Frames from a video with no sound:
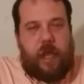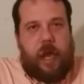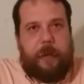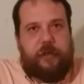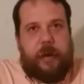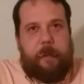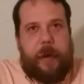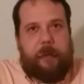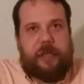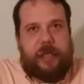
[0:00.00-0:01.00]
I've been drinking
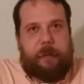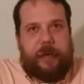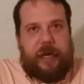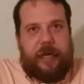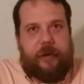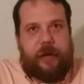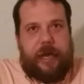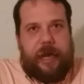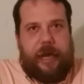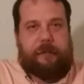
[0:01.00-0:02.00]
PABST since I've been a little
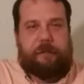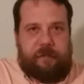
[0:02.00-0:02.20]
kid.